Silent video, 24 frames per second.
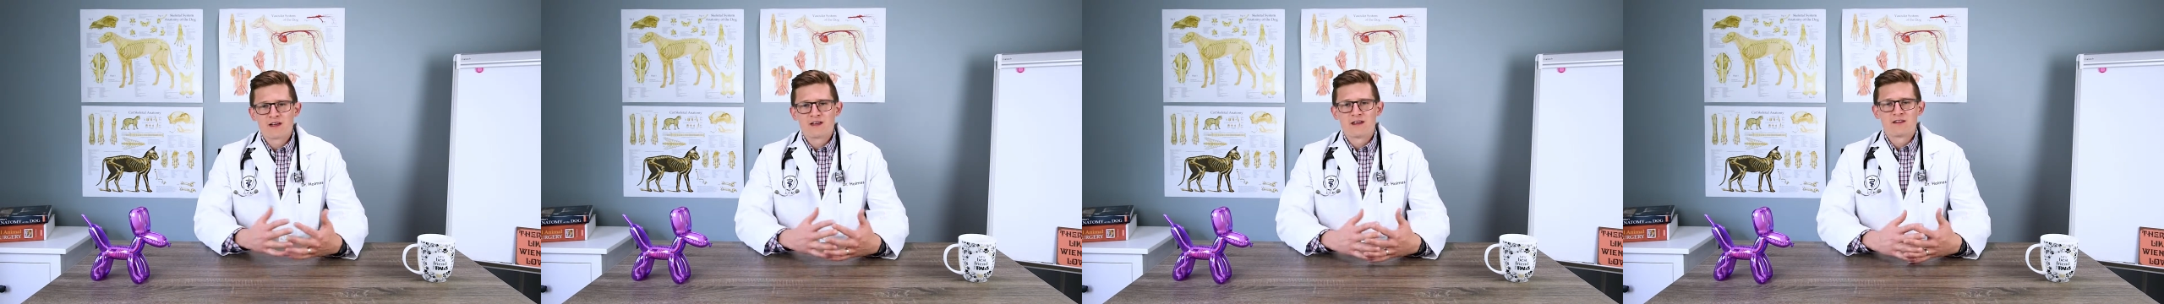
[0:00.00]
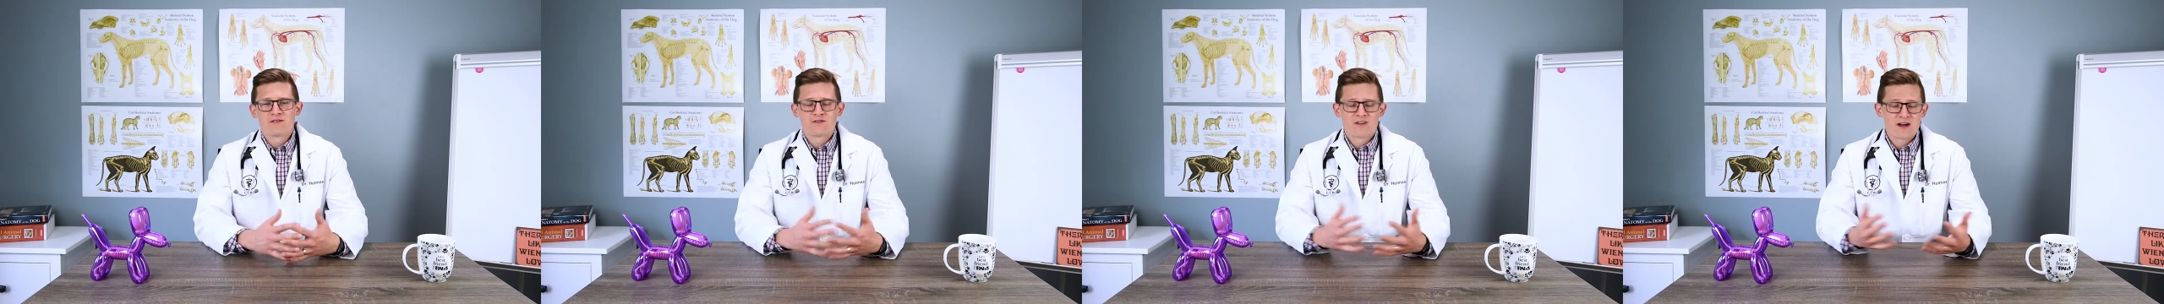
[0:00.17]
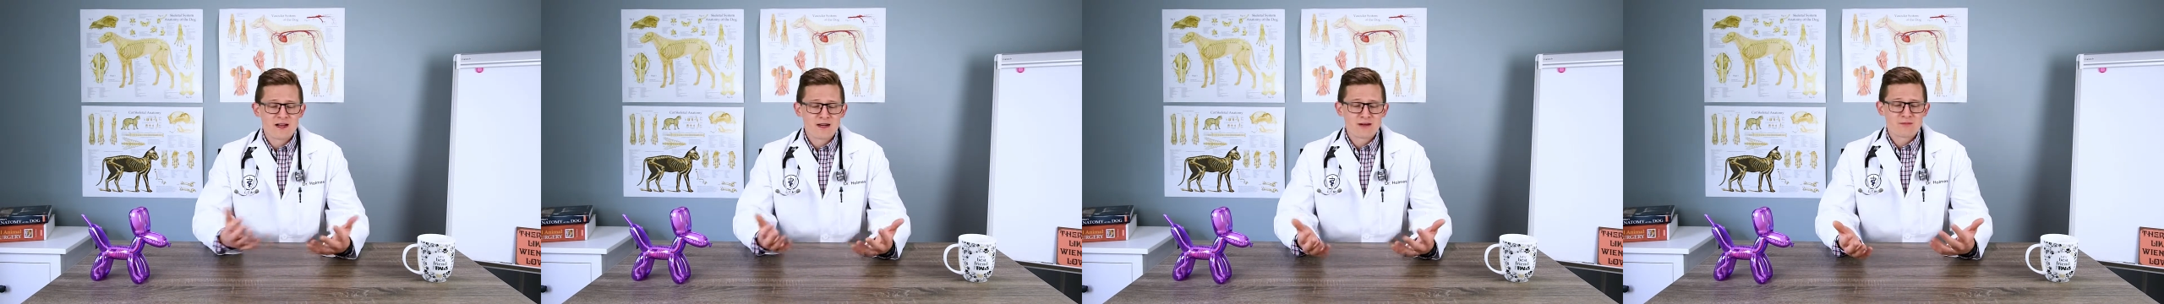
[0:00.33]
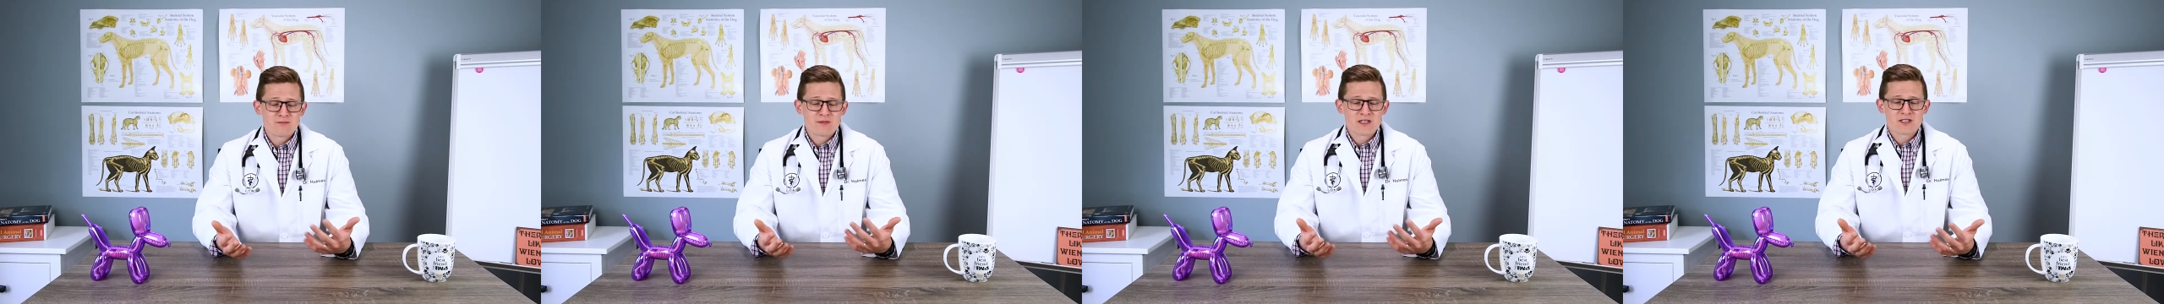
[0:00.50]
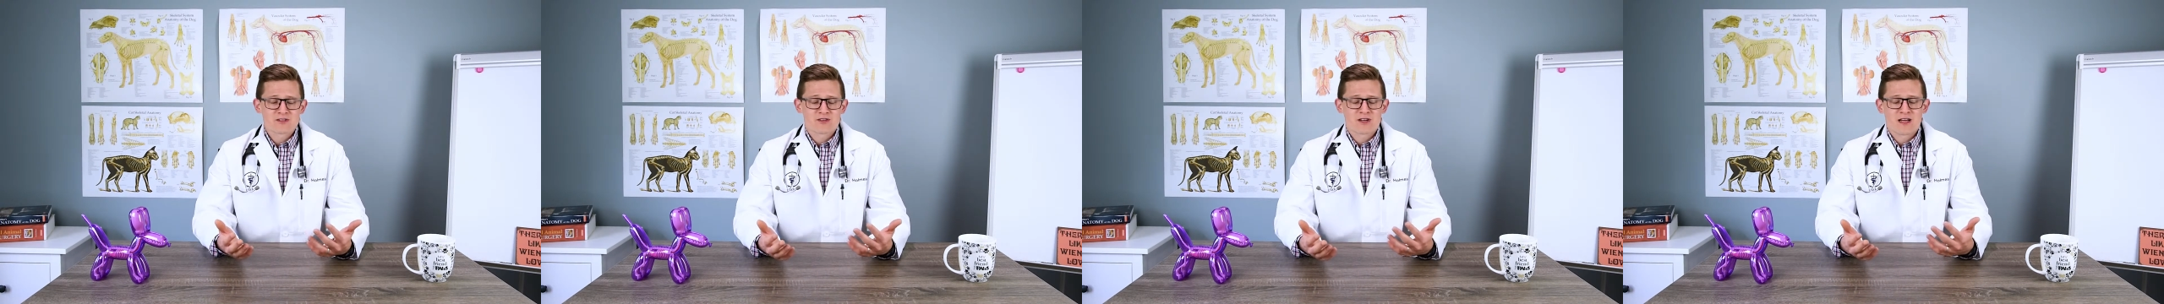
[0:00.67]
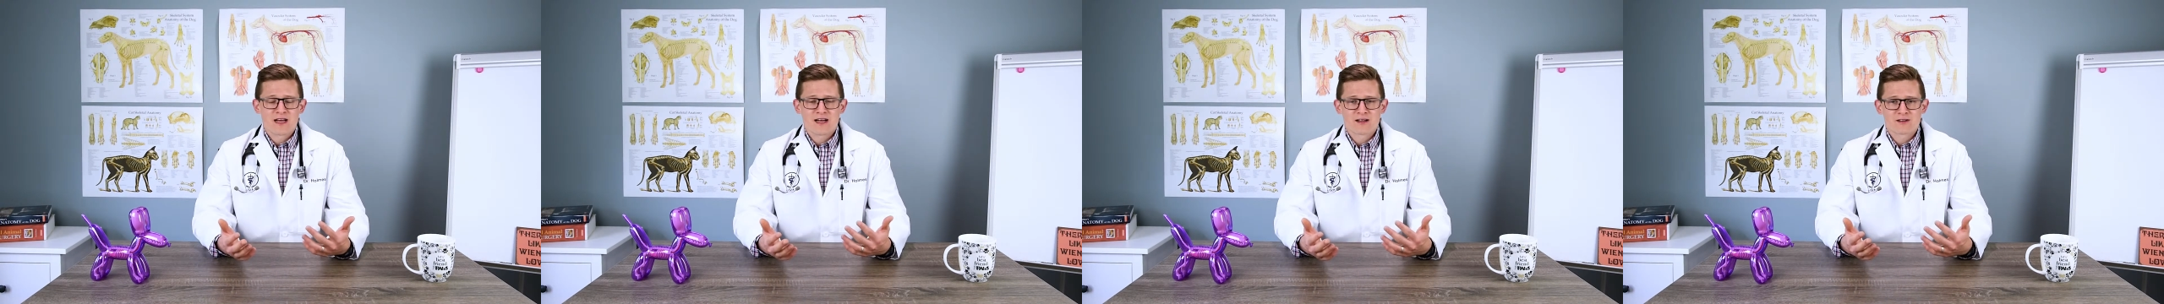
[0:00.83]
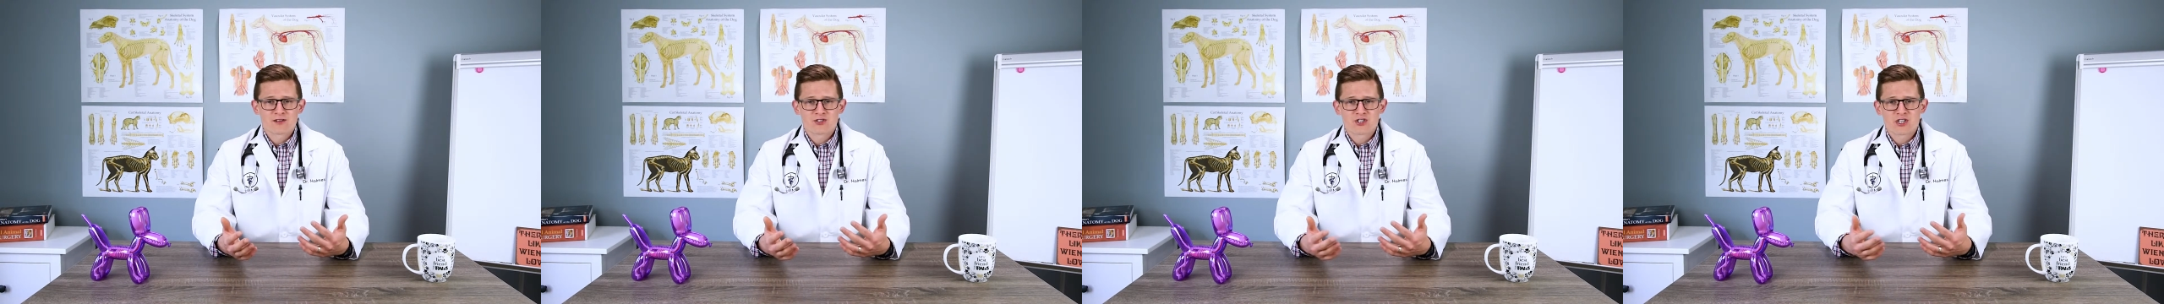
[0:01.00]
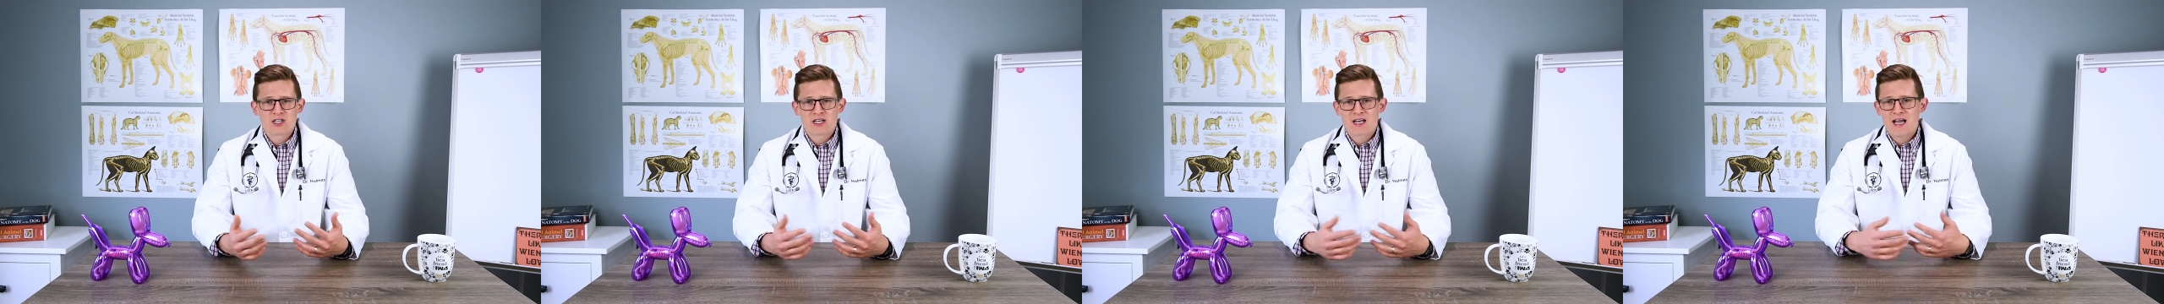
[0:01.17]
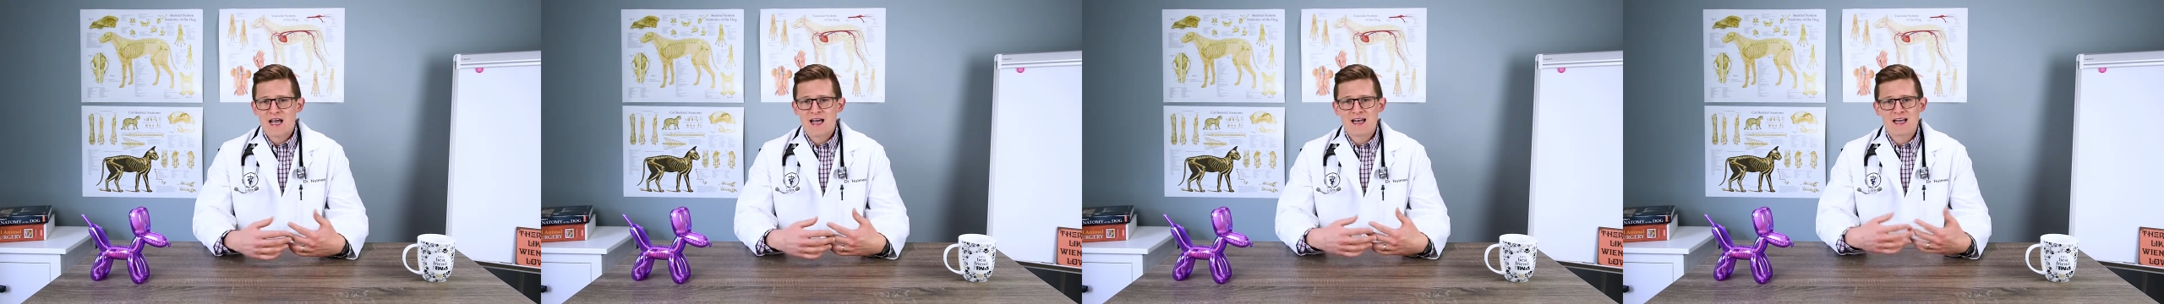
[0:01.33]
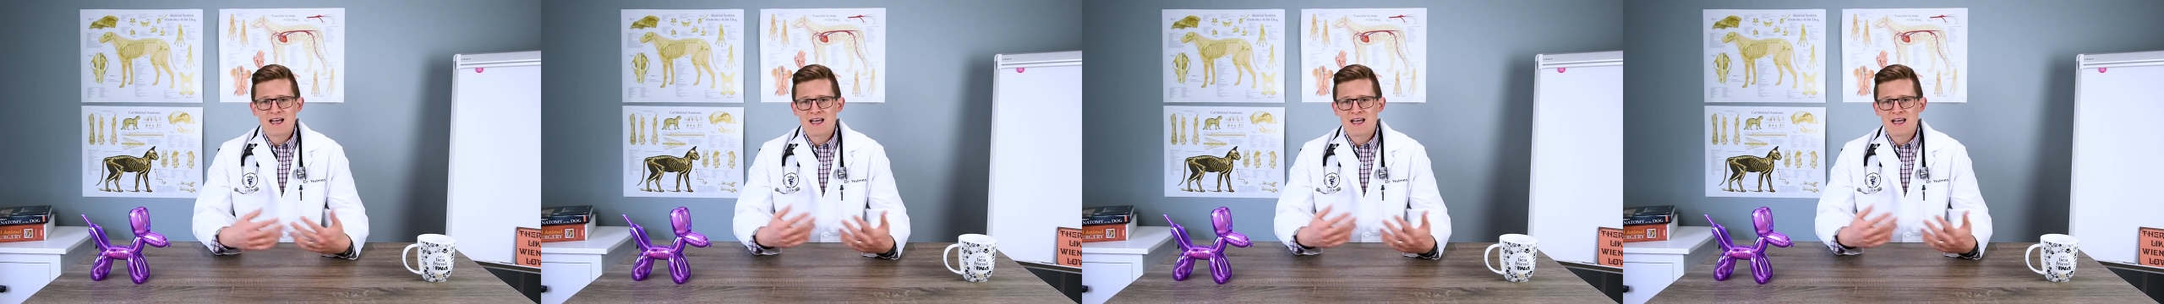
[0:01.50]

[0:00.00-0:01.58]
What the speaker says: environmental allergy at